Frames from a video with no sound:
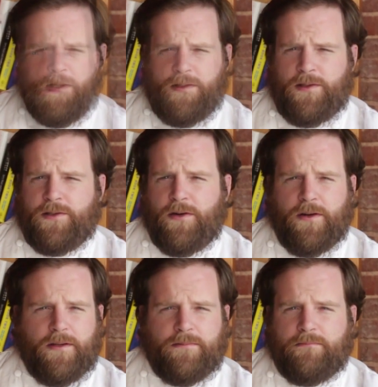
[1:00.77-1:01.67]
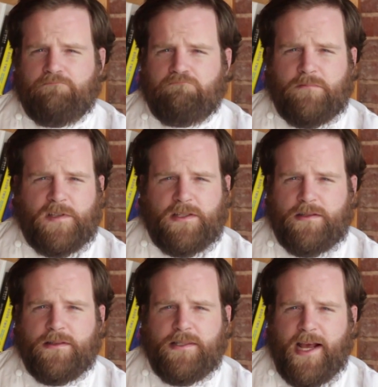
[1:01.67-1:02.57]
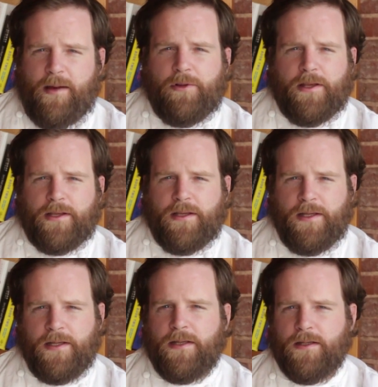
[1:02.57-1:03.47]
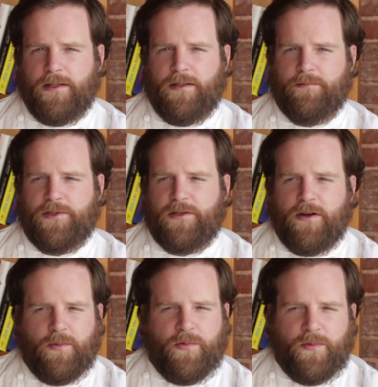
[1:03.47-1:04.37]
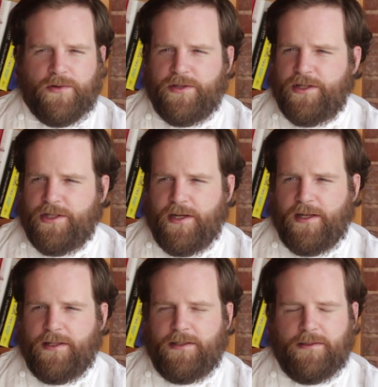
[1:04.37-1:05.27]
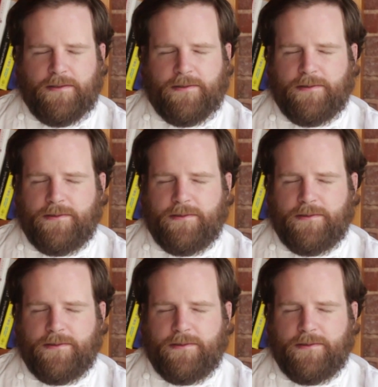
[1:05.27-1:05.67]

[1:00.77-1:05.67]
started dabbling, started with roasted chicken and